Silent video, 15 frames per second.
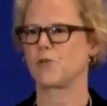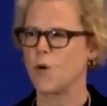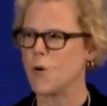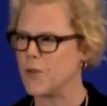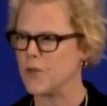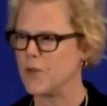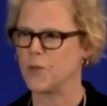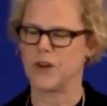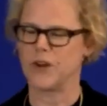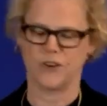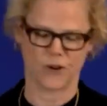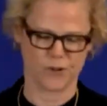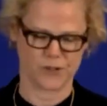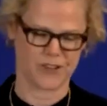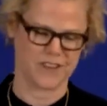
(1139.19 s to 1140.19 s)
throw open the
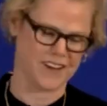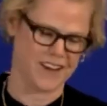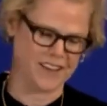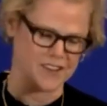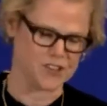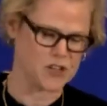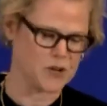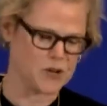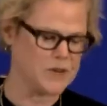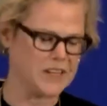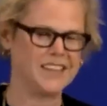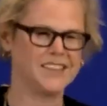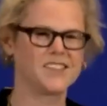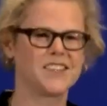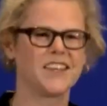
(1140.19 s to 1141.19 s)
windows and the, and the
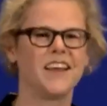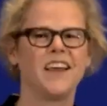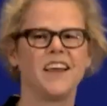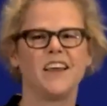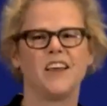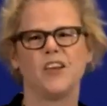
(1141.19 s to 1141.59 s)
chimneys